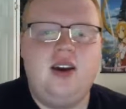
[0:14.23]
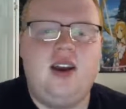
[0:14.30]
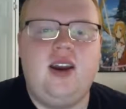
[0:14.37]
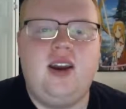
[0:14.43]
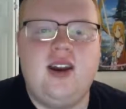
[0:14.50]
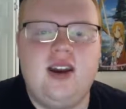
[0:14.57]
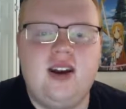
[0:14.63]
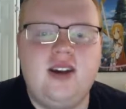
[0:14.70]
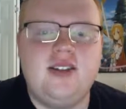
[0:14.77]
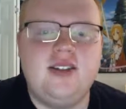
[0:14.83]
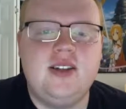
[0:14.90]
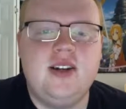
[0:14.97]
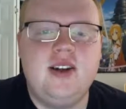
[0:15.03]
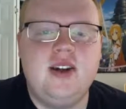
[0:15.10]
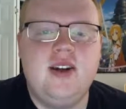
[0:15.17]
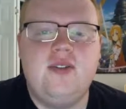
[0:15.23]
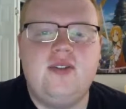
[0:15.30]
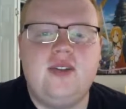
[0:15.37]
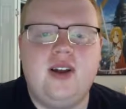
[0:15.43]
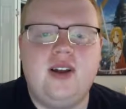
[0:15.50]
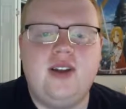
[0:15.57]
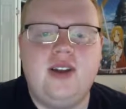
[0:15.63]
Hey guys,
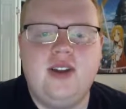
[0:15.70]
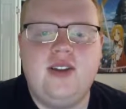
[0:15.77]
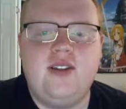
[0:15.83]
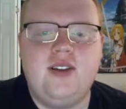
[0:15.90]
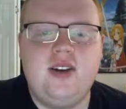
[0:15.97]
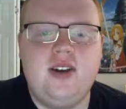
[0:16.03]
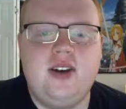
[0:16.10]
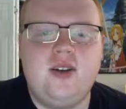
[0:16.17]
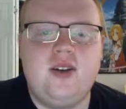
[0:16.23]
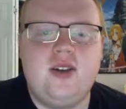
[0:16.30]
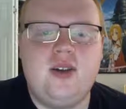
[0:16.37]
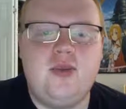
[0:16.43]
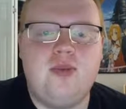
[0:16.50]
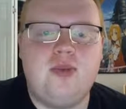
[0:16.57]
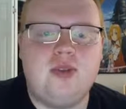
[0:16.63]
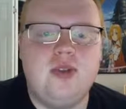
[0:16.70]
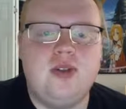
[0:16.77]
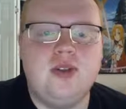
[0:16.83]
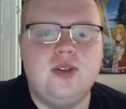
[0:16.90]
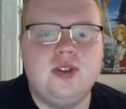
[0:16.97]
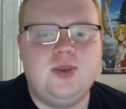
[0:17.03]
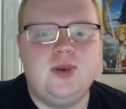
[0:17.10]
Flagg 93 here with a
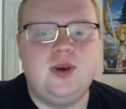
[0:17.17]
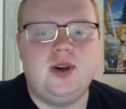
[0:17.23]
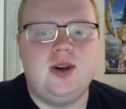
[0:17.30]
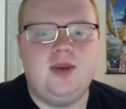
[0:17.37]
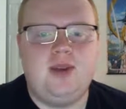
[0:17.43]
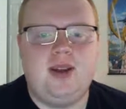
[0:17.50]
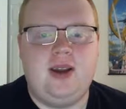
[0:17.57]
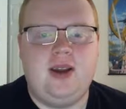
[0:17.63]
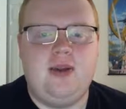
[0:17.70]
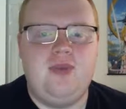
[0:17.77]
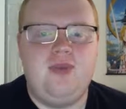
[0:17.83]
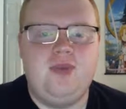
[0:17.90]
broken spork update.